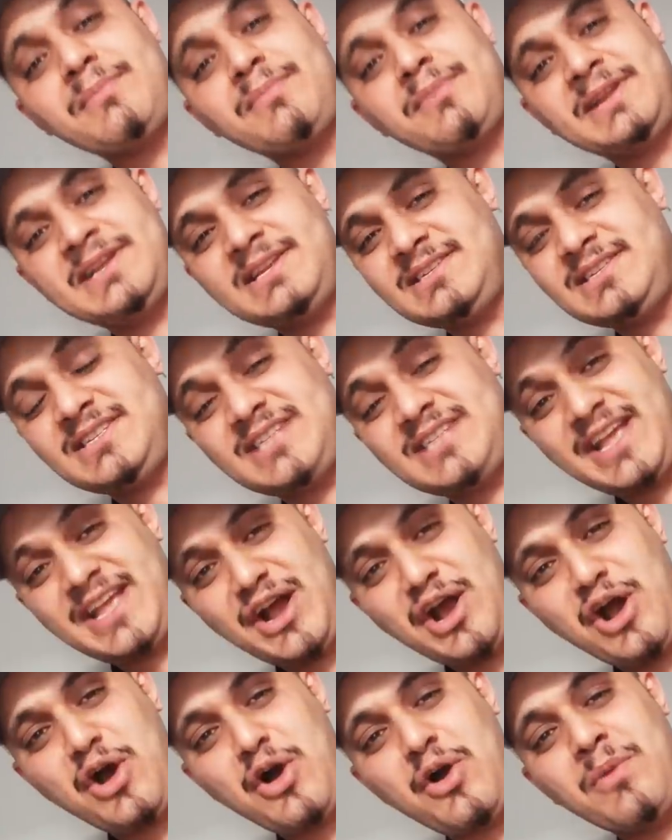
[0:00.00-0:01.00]
Please
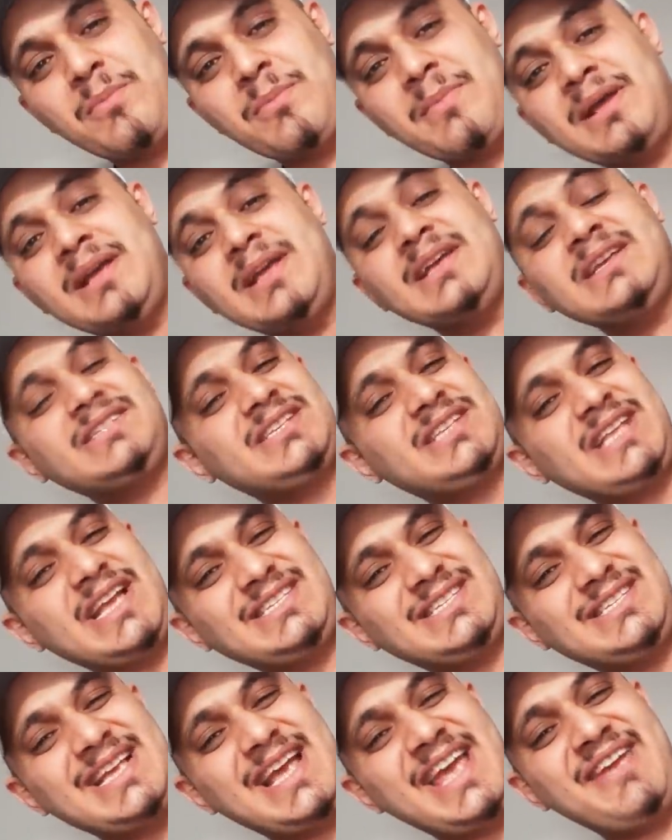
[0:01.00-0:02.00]
home stay
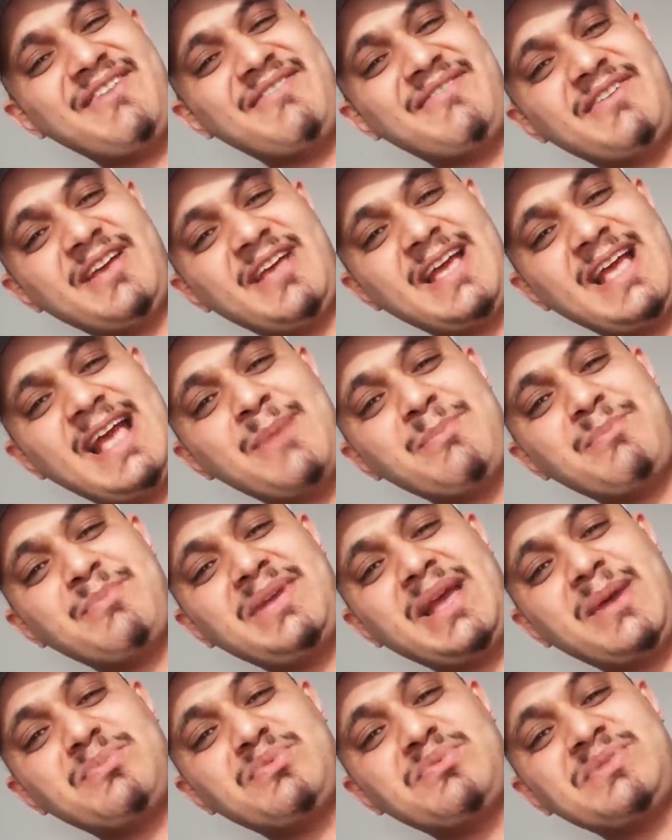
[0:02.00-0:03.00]
safe, and
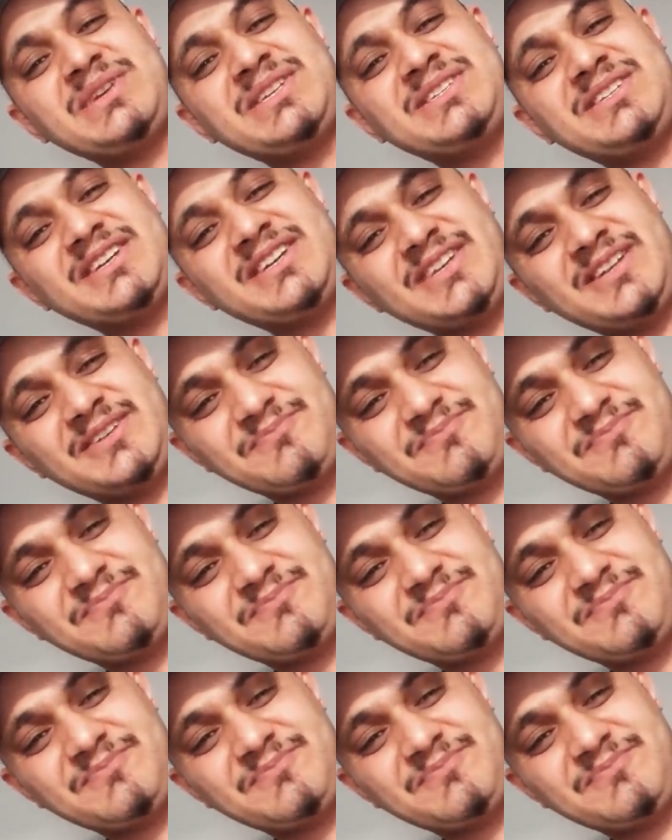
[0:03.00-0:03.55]
be optimistic.